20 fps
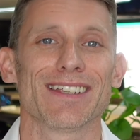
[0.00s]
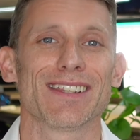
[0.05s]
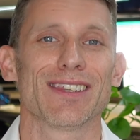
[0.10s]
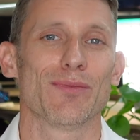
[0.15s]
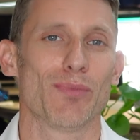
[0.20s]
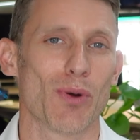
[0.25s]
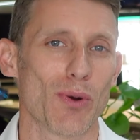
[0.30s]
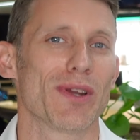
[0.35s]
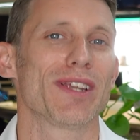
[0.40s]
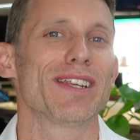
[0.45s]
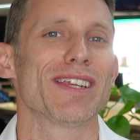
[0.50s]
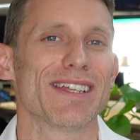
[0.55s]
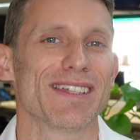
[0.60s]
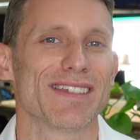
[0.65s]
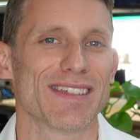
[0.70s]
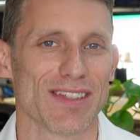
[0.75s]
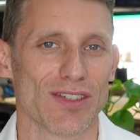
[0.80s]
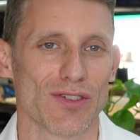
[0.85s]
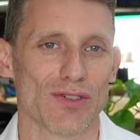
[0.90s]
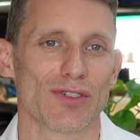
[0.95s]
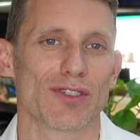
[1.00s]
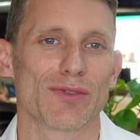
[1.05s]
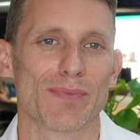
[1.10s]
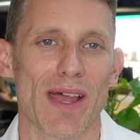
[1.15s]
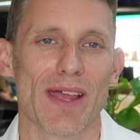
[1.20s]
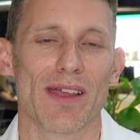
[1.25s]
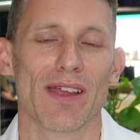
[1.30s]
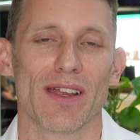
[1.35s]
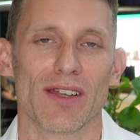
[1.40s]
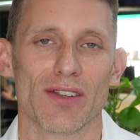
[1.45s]
The point is in your
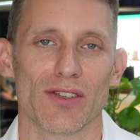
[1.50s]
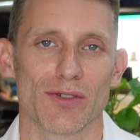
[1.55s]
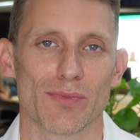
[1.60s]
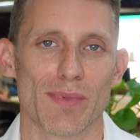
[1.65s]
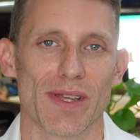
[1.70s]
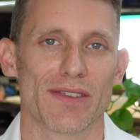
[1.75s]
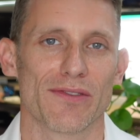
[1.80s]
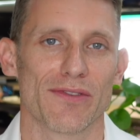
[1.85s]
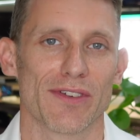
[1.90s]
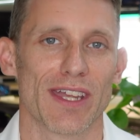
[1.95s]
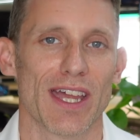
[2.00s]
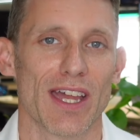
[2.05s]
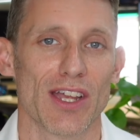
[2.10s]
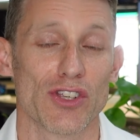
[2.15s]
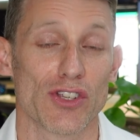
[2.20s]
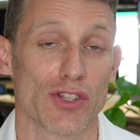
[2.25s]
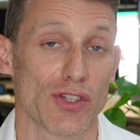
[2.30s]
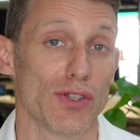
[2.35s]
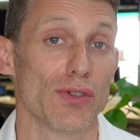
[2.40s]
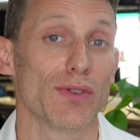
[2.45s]
specification,